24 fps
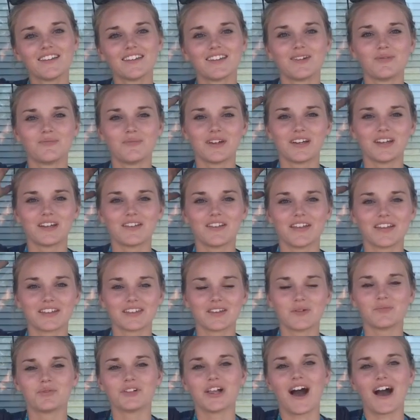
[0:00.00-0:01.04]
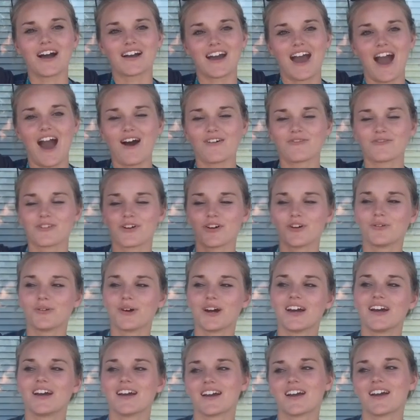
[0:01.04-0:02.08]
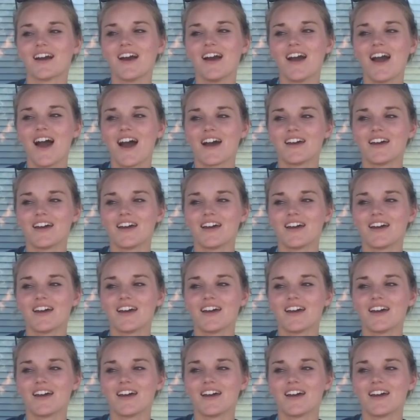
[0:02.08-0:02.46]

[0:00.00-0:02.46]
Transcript: the big, like, the black afro wig.